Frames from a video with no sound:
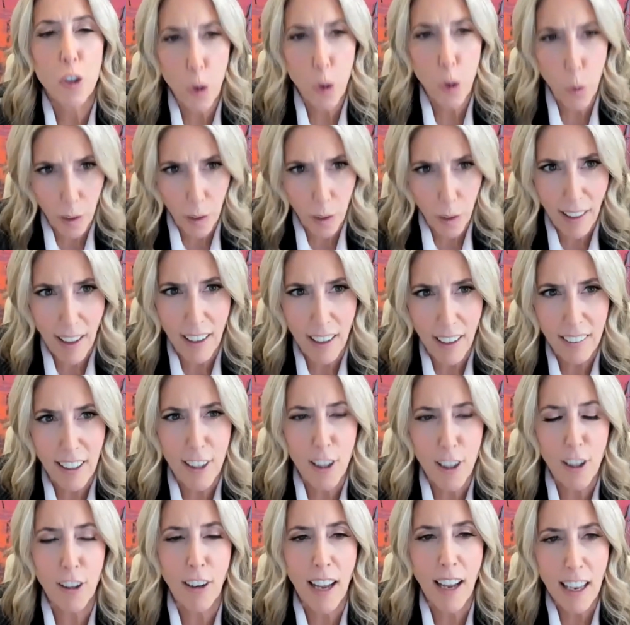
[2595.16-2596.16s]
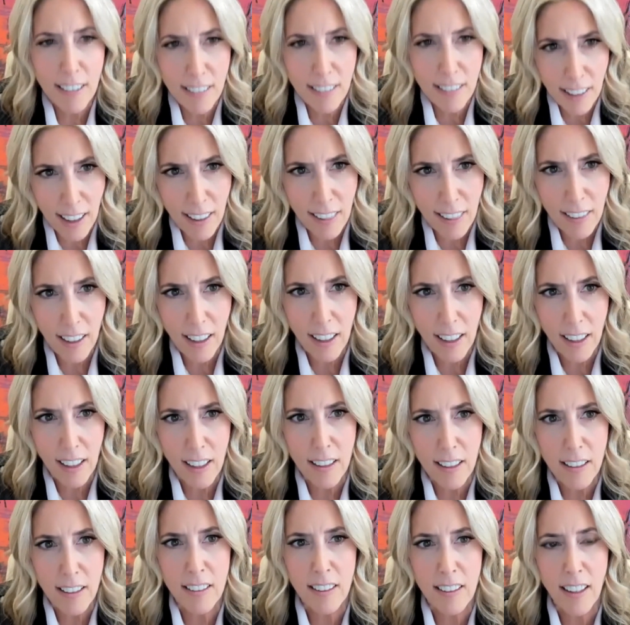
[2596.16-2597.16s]
doing that and you're asking the
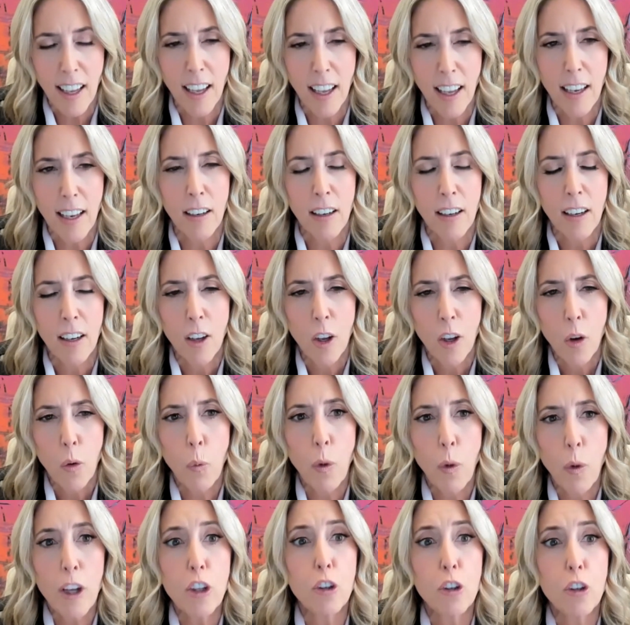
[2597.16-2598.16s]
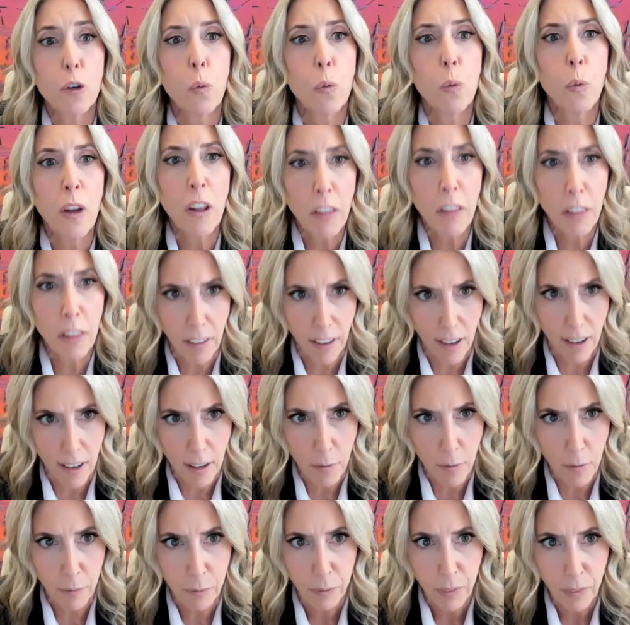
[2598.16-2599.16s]
kids, and when you're with
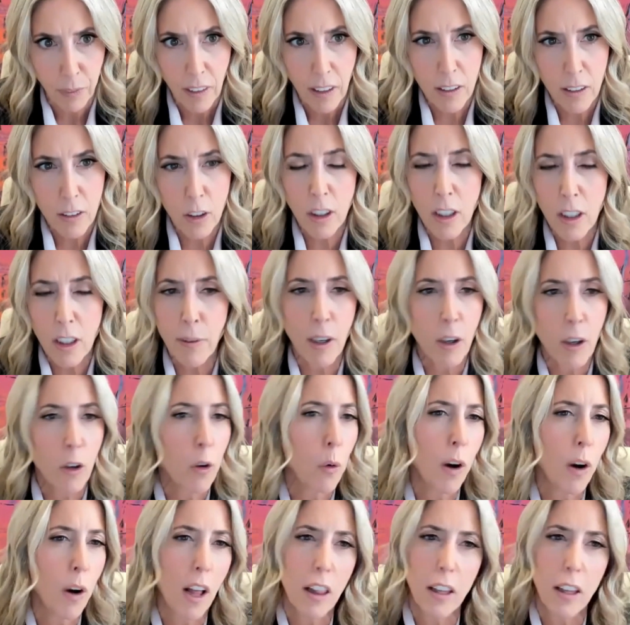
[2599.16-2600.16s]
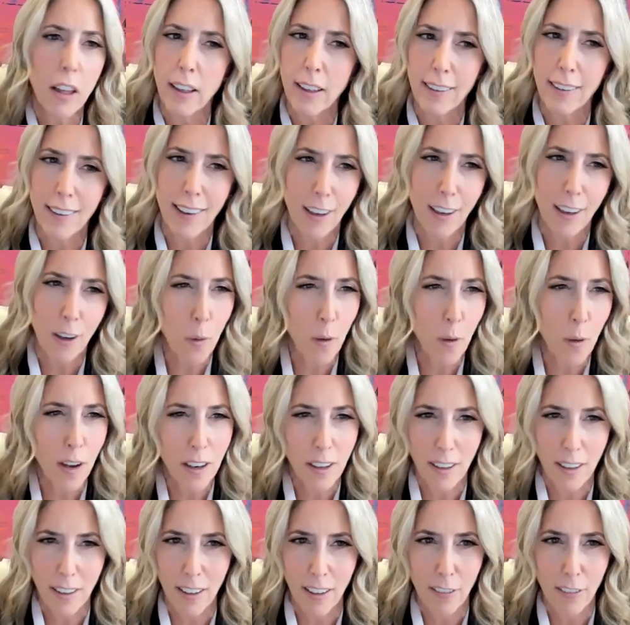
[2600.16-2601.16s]
them, it's all about quality and not
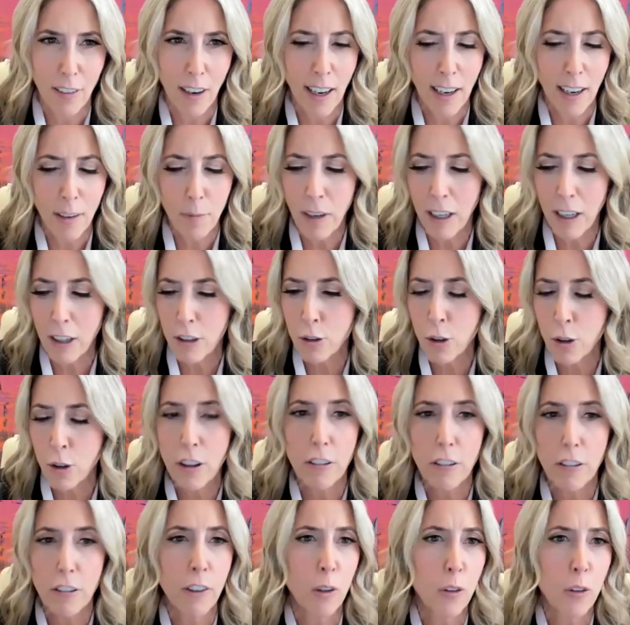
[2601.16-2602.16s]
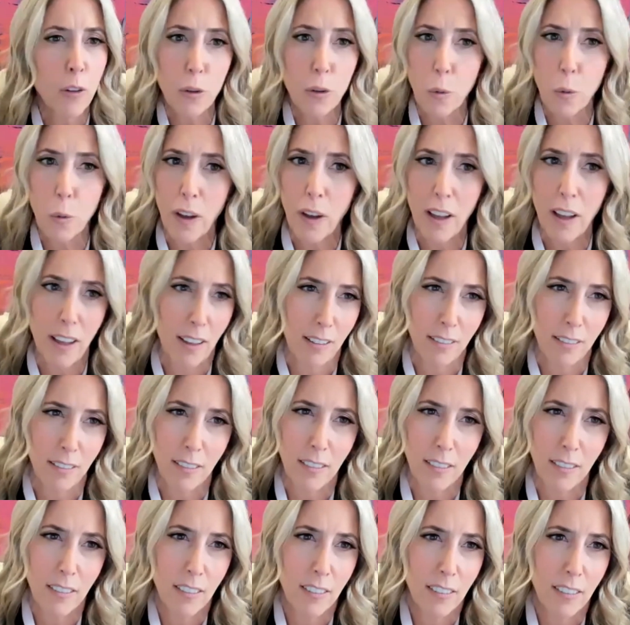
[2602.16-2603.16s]
quantity, right? Make sure the phone's away.
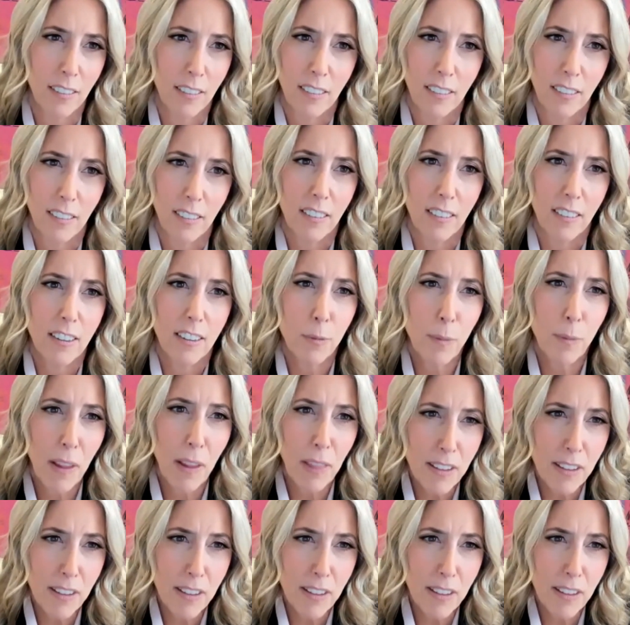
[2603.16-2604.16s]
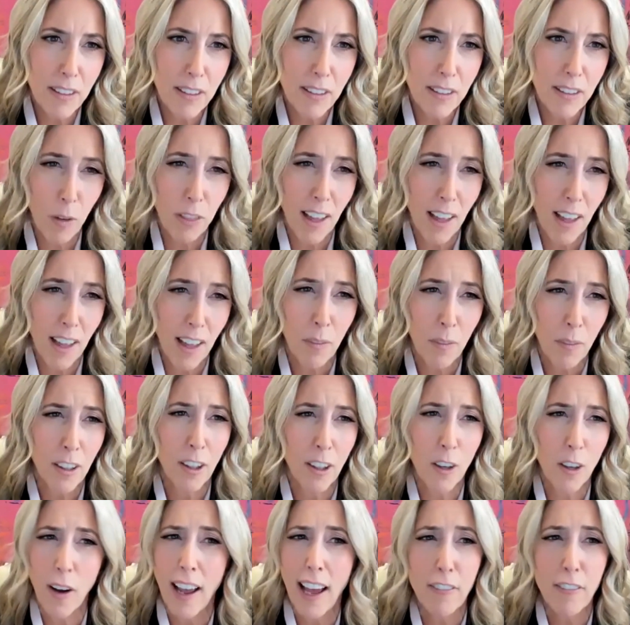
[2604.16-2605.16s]
Spend the time with them.
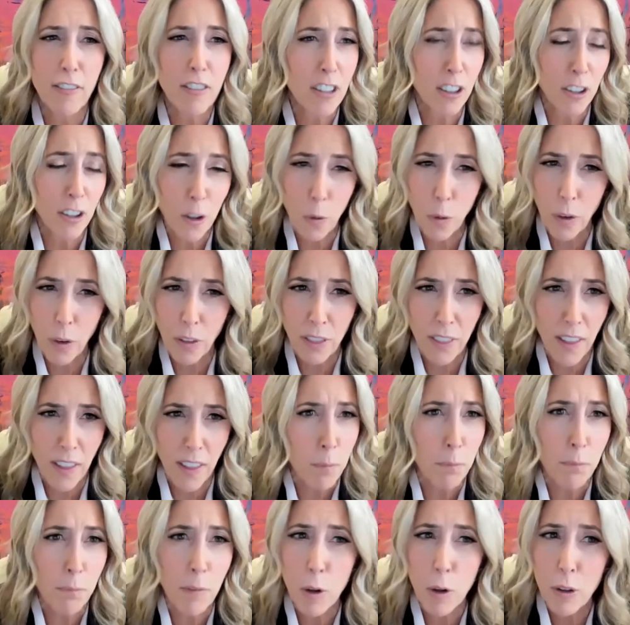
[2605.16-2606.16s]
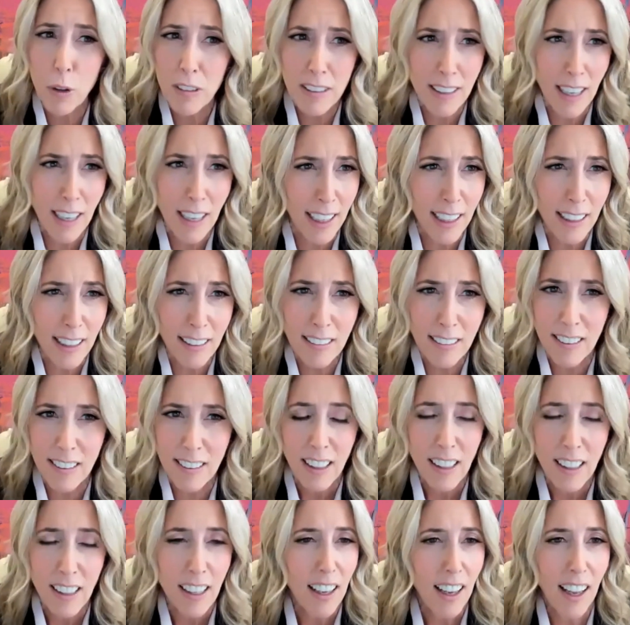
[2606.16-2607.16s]
I have dinner with them most
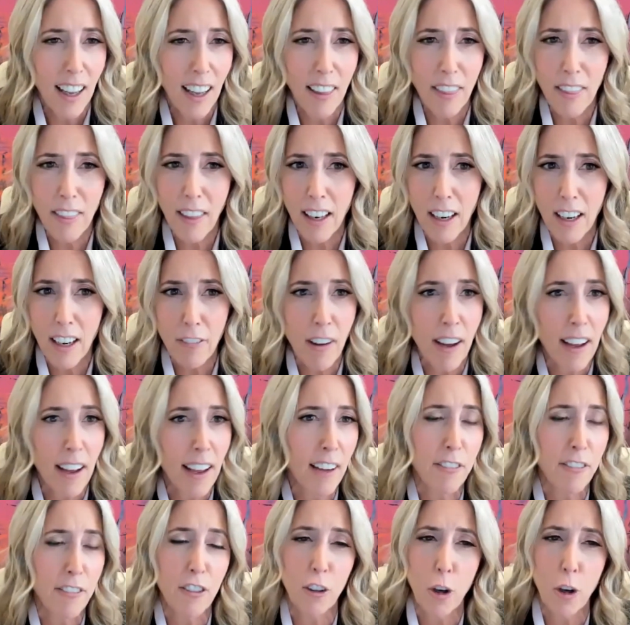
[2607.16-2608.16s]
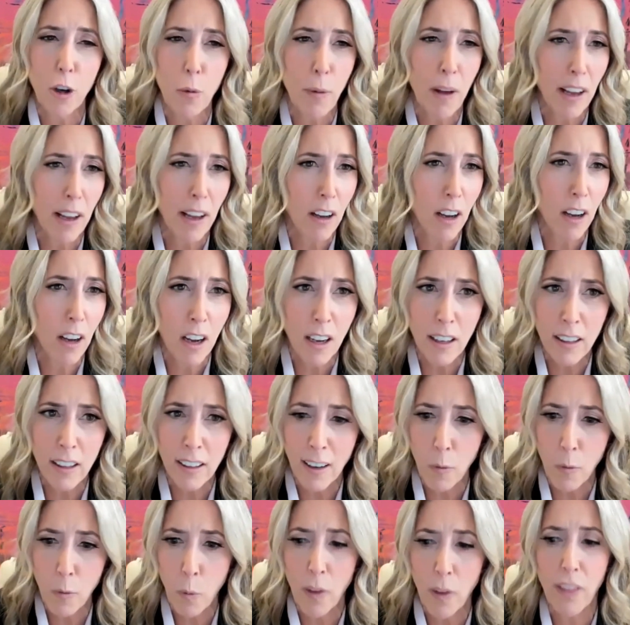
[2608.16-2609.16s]
nights. And then if I have to go back
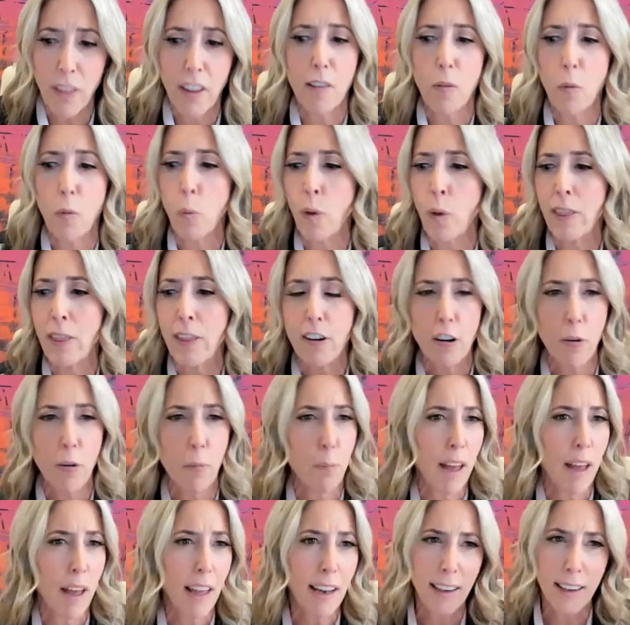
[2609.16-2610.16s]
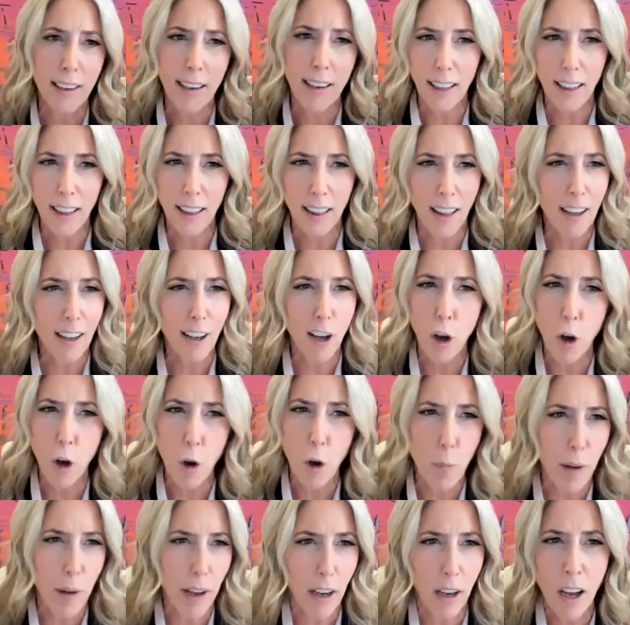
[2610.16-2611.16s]
on when they're in bed at 9 o'clock, I'll
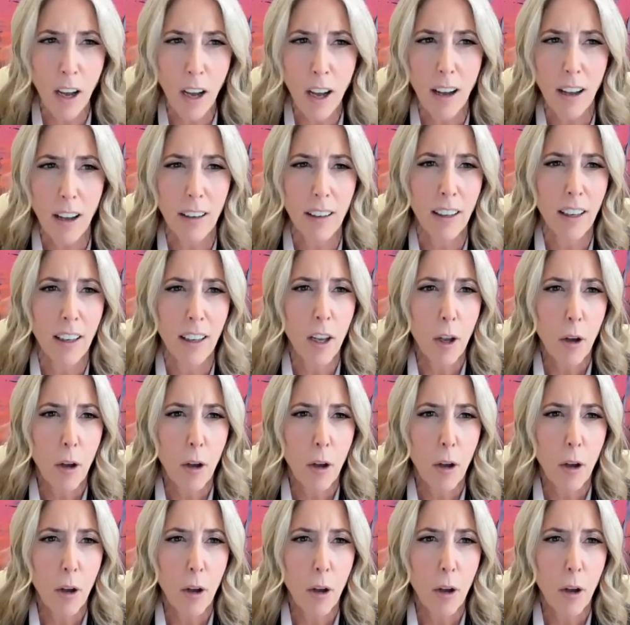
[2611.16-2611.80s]
go back on.